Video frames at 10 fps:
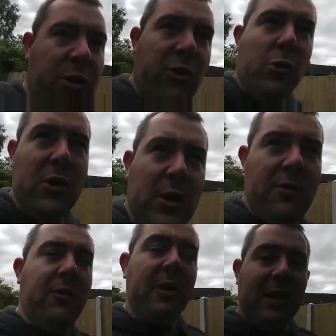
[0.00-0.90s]
shorter
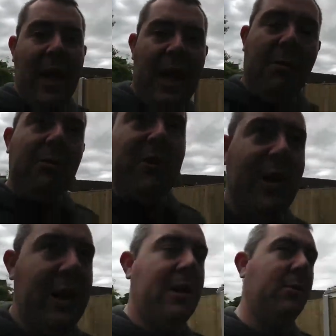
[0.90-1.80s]
fun games,
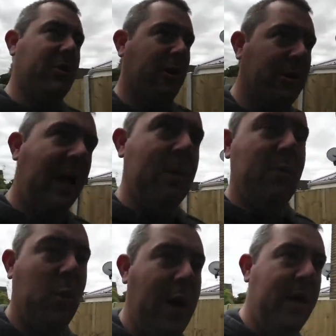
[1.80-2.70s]
and also
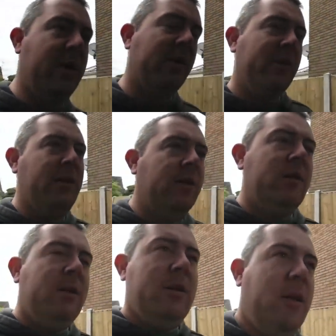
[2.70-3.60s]
games where
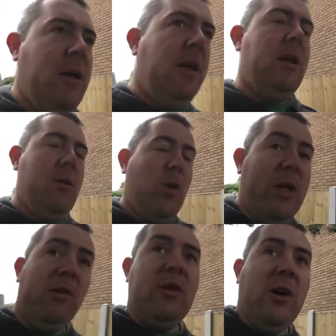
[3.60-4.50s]

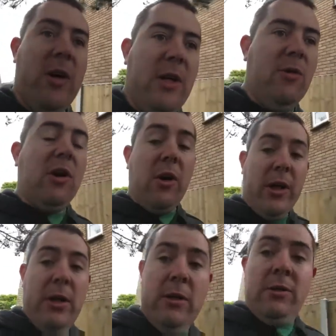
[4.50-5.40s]
when you
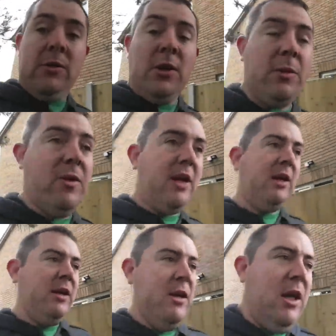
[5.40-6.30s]
die type
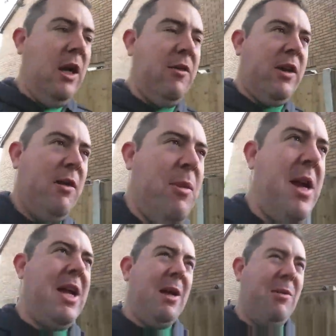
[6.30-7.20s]
thing. think they've
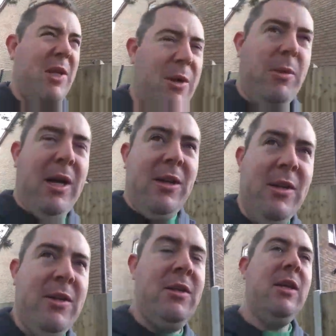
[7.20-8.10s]
made games a little bit,
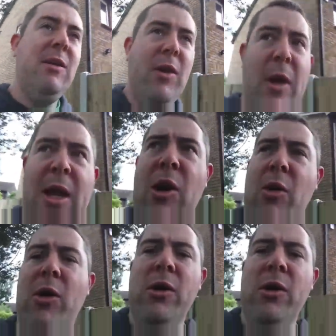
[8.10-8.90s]
even though they're long,